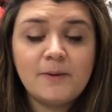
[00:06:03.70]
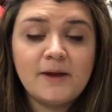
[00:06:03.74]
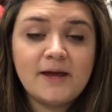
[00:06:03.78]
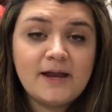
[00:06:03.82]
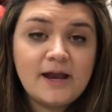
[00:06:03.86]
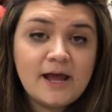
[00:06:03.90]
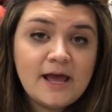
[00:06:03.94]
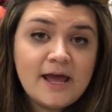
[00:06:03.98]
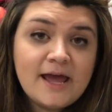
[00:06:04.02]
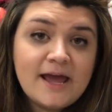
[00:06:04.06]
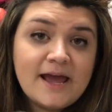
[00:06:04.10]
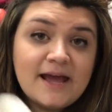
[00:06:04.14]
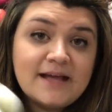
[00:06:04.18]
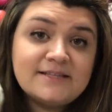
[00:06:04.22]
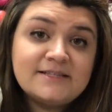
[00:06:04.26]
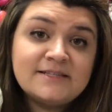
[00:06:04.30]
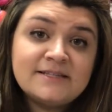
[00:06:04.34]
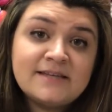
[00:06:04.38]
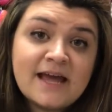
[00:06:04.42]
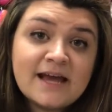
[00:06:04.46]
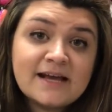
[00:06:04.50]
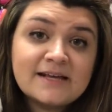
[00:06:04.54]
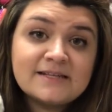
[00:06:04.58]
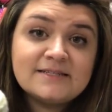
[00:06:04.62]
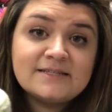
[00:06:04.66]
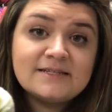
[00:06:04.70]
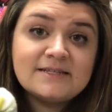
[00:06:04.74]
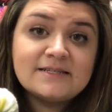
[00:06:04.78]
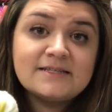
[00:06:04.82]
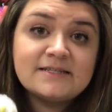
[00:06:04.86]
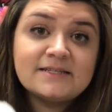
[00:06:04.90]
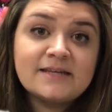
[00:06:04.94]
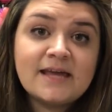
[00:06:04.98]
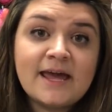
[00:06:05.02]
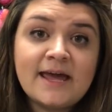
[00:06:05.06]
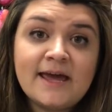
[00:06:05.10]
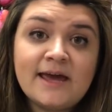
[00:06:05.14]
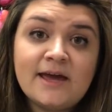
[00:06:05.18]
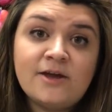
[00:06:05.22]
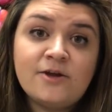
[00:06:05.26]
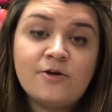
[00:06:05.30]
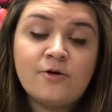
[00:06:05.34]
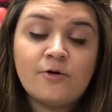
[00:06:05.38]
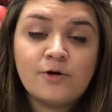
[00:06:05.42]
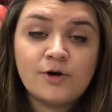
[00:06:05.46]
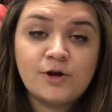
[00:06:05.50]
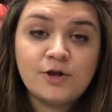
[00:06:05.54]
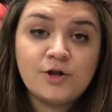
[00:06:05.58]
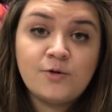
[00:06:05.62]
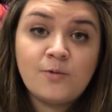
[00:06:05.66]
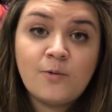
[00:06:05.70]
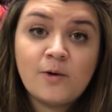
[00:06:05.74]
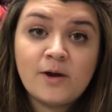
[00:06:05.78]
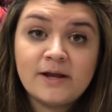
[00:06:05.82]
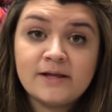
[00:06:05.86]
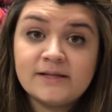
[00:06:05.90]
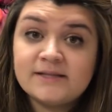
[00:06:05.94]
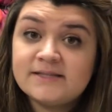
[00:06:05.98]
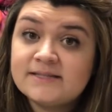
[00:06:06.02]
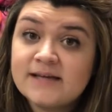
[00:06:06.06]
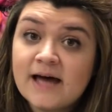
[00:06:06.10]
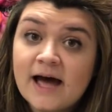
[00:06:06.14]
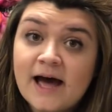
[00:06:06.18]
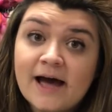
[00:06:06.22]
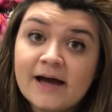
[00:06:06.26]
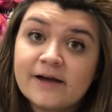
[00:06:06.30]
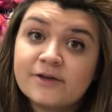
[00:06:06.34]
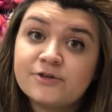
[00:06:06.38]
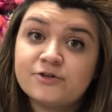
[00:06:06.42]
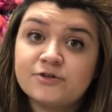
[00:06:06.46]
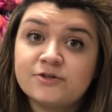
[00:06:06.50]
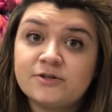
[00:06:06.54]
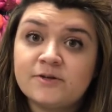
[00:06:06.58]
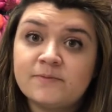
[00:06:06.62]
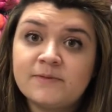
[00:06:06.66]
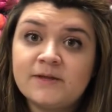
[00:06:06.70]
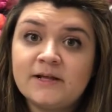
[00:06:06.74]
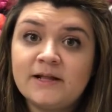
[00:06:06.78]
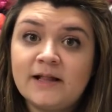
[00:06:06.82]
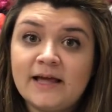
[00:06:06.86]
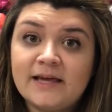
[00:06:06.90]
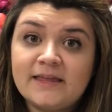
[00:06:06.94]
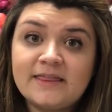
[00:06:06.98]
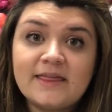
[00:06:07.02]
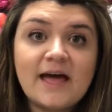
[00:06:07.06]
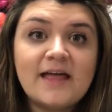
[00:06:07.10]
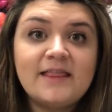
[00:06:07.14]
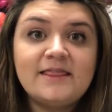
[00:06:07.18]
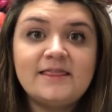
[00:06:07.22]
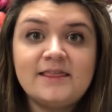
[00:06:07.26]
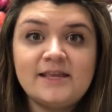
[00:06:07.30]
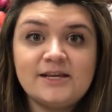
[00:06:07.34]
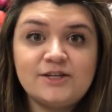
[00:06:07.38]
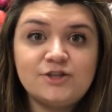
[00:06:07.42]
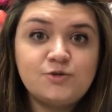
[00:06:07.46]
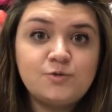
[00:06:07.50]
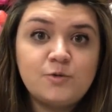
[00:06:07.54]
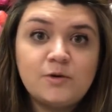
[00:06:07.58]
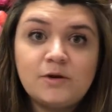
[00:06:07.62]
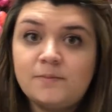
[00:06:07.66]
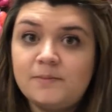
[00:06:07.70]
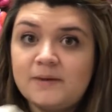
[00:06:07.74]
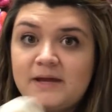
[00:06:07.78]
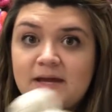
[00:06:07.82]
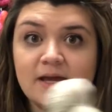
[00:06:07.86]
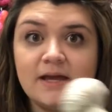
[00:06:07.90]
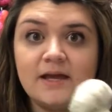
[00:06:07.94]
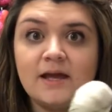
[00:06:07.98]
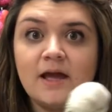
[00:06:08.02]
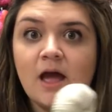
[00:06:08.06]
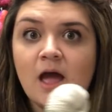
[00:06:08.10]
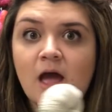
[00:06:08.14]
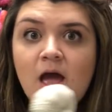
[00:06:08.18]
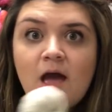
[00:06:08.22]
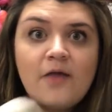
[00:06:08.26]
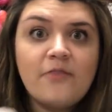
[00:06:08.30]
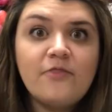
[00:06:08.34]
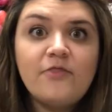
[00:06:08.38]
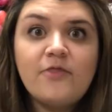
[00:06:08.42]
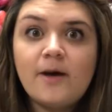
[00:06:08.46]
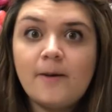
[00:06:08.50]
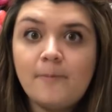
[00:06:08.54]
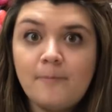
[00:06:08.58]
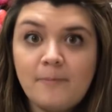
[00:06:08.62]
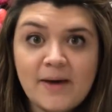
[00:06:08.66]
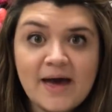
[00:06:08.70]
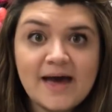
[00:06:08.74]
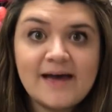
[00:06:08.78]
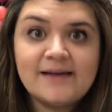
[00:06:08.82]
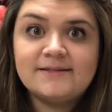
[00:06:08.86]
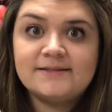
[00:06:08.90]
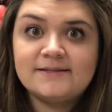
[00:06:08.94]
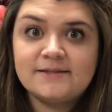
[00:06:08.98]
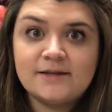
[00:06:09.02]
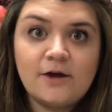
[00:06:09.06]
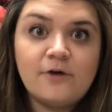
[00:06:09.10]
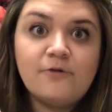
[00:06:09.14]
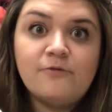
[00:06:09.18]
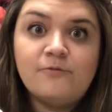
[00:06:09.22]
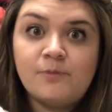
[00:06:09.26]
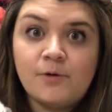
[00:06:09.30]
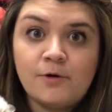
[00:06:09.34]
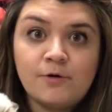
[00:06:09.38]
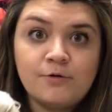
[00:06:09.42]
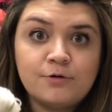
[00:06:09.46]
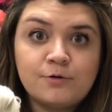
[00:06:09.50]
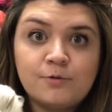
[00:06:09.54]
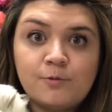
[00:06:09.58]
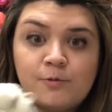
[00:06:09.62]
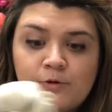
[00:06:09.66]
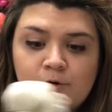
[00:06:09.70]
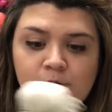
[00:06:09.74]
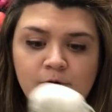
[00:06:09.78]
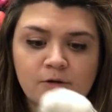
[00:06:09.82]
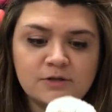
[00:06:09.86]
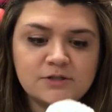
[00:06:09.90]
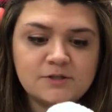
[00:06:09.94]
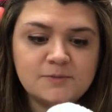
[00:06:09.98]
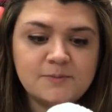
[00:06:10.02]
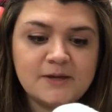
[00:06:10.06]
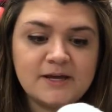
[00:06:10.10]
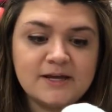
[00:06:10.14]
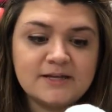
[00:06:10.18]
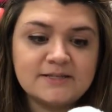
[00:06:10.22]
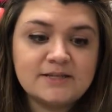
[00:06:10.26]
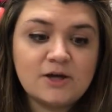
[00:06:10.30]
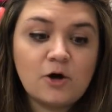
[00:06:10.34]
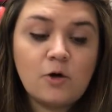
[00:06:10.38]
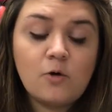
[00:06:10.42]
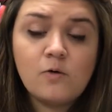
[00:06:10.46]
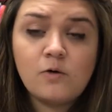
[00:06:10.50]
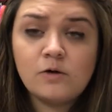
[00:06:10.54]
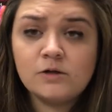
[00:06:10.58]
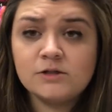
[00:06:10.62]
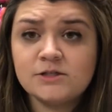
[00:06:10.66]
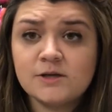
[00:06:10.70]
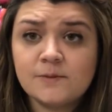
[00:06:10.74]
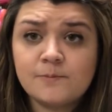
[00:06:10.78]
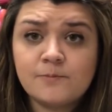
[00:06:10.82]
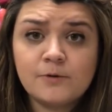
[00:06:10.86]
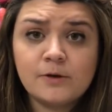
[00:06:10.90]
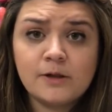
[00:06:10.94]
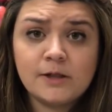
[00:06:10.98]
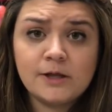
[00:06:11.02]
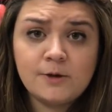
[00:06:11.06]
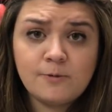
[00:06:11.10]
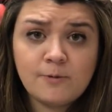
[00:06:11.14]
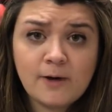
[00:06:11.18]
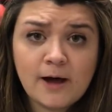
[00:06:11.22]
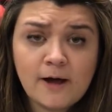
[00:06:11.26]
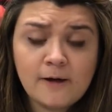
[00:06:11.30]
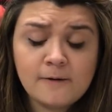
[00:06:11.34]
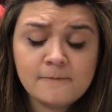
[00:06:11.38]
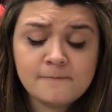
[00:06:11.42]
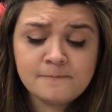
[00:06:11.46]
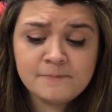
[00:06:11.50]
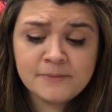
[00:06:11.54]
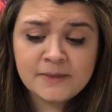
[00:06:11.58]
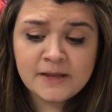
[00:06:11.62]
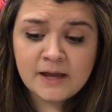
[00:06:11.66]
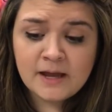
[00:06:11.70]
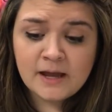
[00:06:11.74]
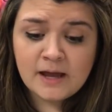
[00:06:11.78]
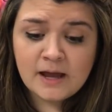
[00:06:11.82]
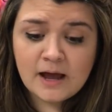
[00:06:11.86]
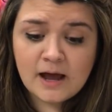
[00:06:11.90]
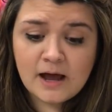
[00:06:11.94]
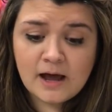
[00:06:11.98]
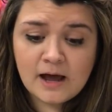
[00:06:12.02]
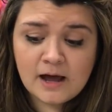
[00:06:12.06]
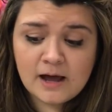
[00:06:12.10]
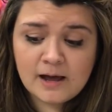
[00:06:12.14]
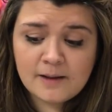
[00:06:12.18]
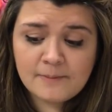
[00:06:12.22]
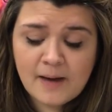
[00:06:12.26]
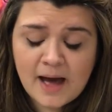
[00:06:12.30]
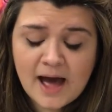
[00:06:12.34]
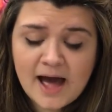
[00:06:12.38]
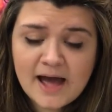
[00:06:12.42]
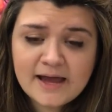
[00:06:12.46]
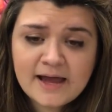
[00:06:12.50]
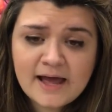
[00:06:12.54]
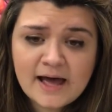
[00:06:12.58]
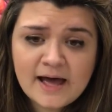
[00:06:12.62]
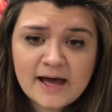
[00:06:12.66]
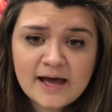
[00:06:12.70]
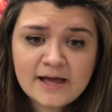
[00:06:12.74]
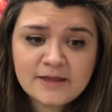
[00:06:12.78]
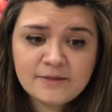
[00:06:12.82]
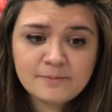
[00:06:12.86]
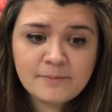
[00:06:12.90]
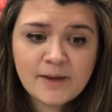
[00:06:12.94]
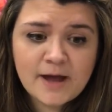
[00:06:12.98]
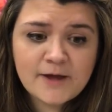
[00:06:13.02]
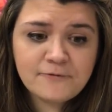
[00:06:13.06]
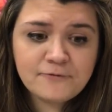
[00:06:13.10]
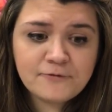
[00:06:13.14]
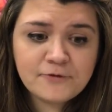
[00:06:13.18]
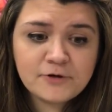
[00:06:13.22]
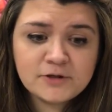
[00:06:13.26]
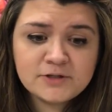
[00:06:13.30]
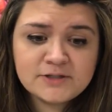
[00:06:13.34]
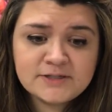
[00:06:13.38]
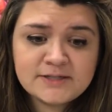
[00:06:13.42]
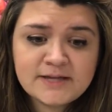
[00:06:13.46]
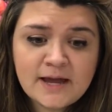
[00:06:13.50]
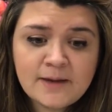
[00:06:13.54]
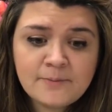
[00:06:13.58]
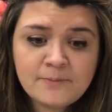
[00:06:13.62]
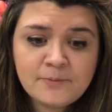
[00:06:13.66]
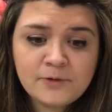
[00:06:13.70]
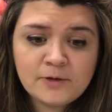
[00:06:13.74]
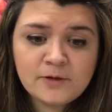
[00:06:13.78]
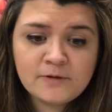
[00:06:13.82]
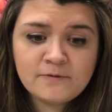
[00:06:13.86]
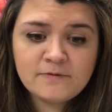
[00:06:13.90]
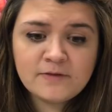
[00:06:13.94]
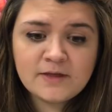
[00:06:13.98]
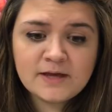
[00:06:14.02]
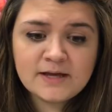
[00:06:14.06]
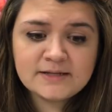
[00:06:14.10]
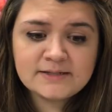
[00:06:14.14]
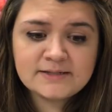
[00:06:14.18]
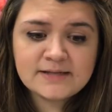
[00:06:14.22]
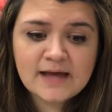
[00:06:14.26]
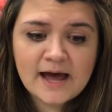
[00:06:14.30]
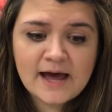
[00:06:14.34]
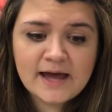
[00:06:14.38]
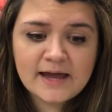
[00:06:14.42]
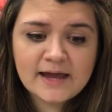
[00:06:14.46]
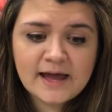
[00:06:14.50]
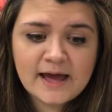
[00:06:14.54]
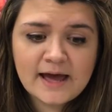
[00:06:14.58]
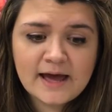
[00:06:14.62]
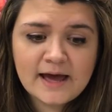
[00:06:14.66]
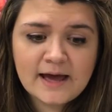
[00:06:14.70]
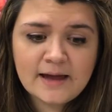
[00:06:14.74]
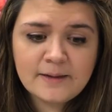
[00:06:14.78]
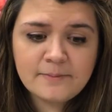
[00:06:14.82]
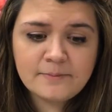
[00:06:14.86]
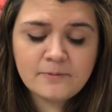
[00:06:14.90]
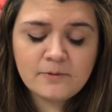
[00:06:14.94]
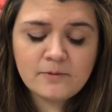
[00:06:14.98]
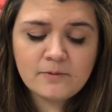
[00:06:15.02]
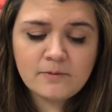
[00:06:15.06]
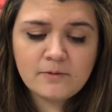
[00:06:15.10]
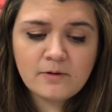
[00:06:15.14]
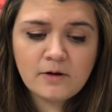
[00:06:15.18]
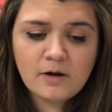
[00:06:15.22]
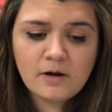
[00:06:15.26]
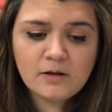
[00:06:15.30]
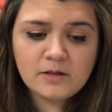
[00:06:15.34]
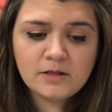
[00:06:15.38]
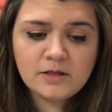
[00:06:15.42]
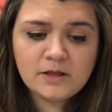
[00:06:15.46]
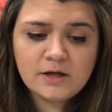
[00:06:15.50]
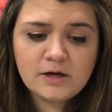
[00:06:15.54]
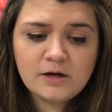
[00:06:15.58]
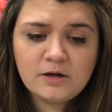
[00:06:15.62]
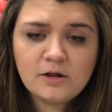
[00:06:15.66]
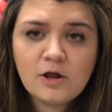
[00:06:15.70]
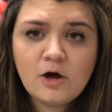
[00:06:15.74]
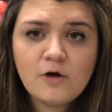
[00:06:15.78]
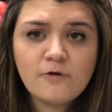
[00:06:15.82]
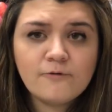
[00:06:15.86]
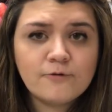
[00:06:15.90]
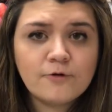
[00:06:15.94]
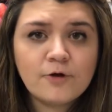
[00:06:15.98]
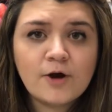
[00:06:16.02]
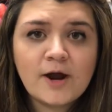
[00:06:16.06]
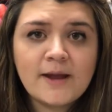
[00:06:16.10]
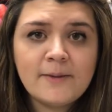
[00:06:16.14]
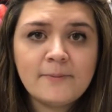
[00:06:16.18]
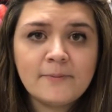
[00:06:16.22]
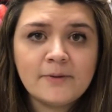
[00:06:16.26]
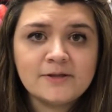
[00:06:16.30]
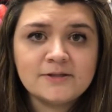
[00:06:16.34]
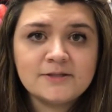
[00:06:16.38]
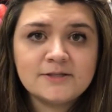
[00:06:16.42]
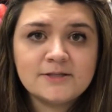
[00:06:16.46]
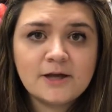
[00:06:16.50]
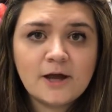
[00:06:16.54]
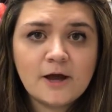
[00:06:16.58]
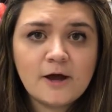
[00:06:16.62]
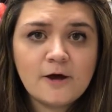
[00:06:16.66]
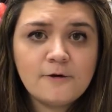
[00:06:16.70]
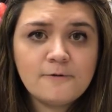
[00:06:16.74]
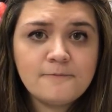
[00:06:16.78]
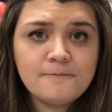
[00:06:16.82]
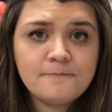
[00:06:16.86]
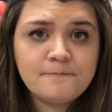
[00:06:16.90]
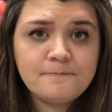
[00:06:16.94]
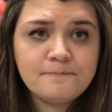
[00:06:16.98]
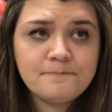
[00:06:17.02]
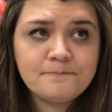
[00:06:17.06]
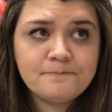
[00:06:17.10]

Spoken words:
but it's next to skin, or you wanted socks or something like that, this would be the best of both worlds because it holds up really well. I got my first sample of this, I got a little over 8 months ago.